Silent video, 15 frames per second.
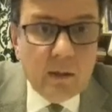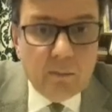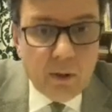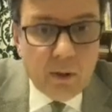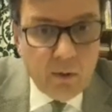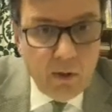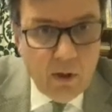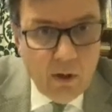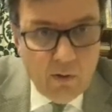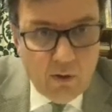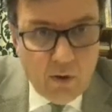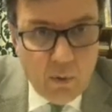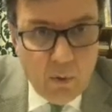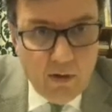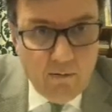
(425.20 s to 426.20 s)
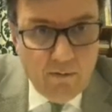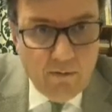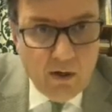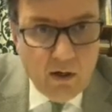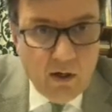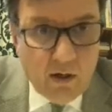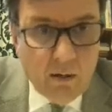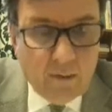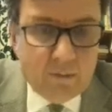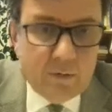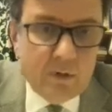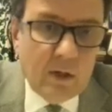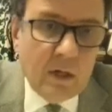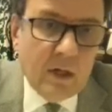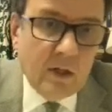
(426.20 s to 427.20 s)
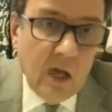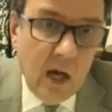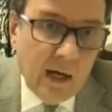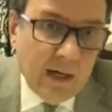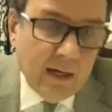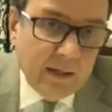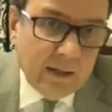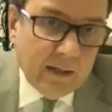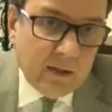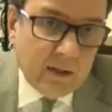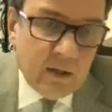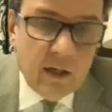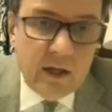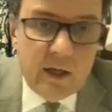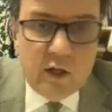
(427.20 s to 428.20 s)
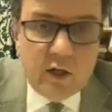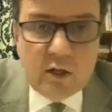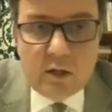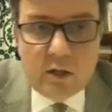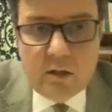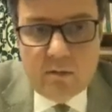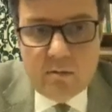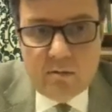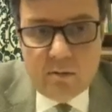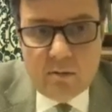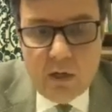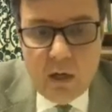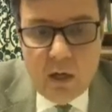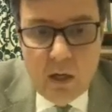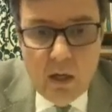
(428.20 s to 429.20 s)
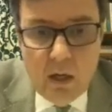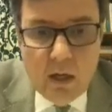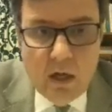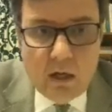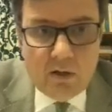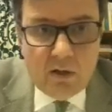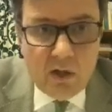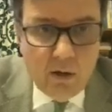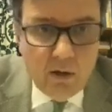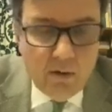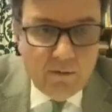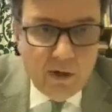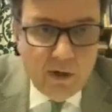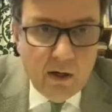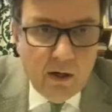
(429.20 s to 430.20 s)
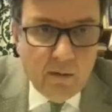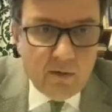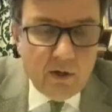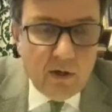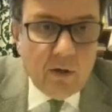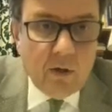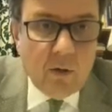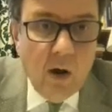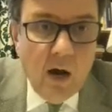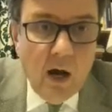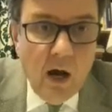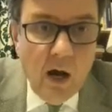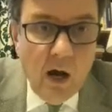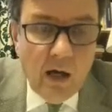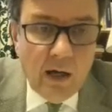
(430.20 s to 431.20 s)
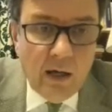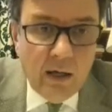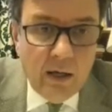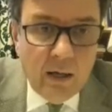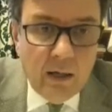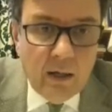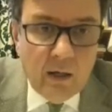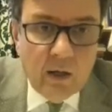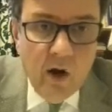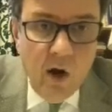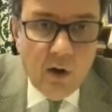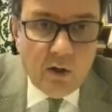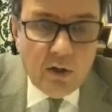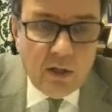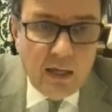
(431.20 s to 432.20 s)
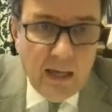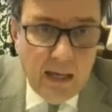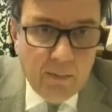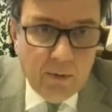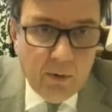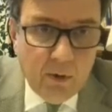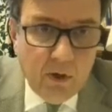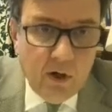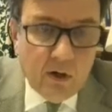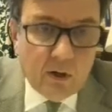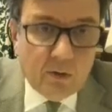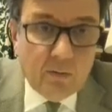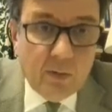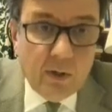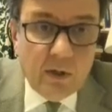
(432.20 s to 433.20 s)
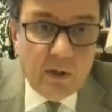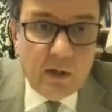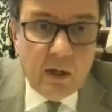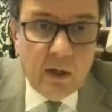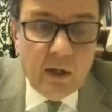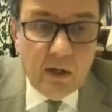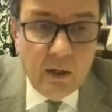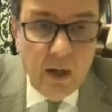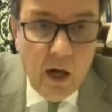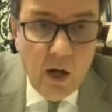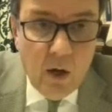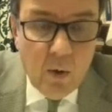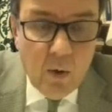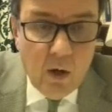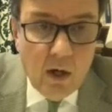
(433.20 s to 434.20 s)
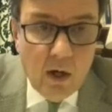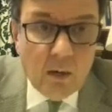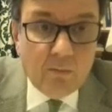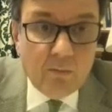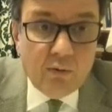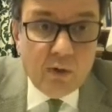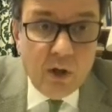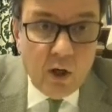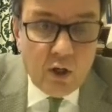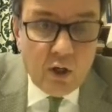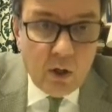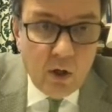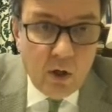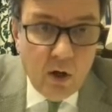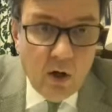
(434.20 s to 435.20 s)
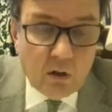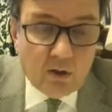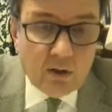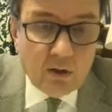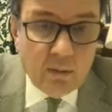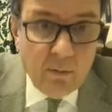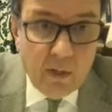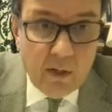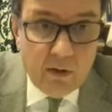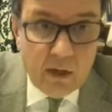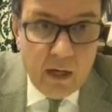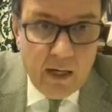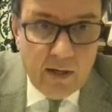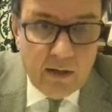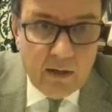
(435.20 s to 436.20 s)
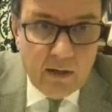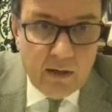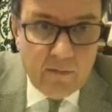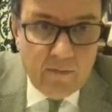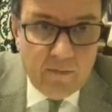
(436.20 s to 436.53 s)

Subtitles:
building offshore wind farms, tidal installations, solar farms, quite high cost, capital costs, but low production costs in most cases.